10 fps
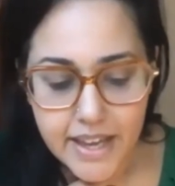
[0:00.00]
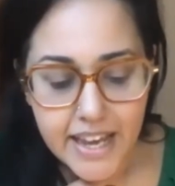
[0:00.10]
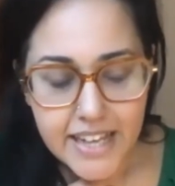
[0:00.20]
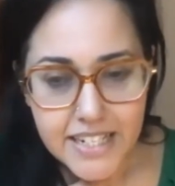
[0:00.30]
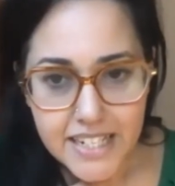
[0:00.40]

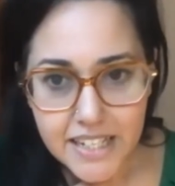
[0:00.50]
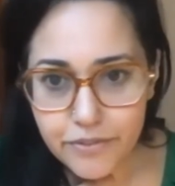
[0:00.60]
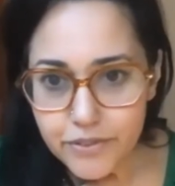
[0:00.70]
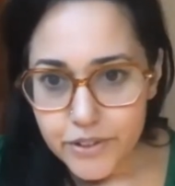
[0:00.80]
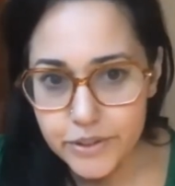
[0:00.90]
And he
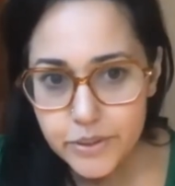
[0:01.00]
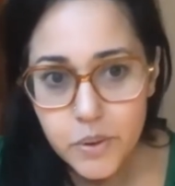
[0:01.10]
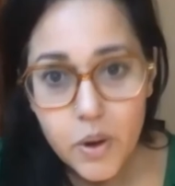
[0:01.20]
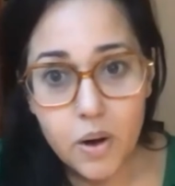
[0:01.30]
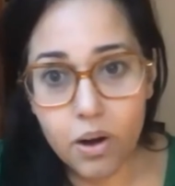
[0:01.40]
flew
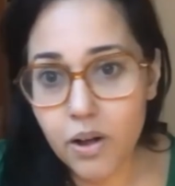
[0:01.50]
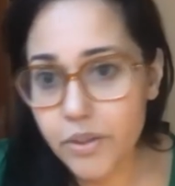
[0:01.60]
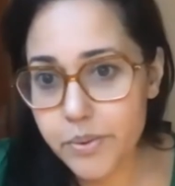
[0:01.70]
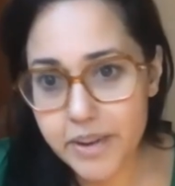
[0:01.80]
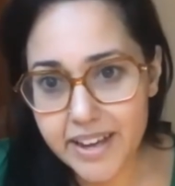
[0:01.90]
all
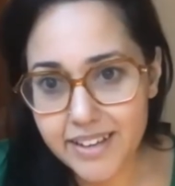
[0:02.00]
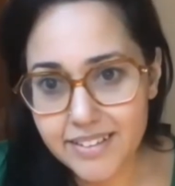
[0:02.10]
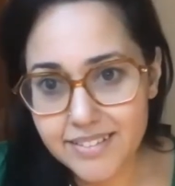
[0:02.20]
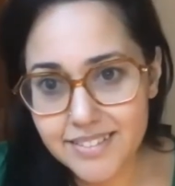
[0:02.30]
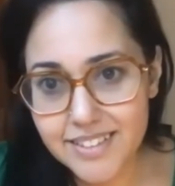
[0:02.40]
the way
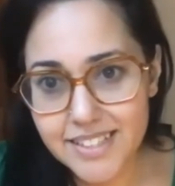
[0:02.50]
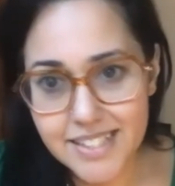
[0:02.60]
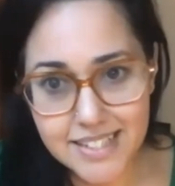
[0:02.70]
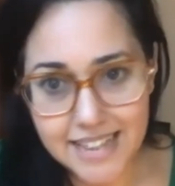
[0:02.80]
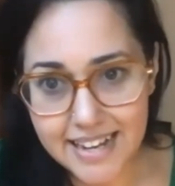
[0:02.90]

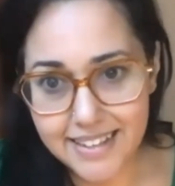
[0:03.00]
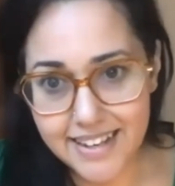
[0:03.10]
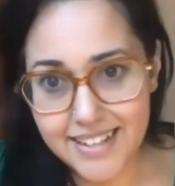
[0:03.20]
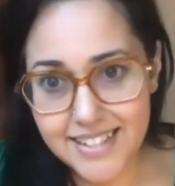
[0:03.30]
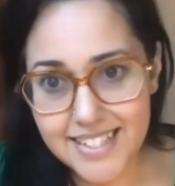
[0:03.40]
to
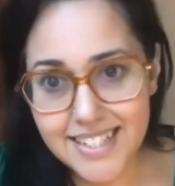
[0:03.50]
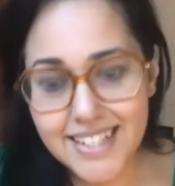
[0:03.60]
Thailand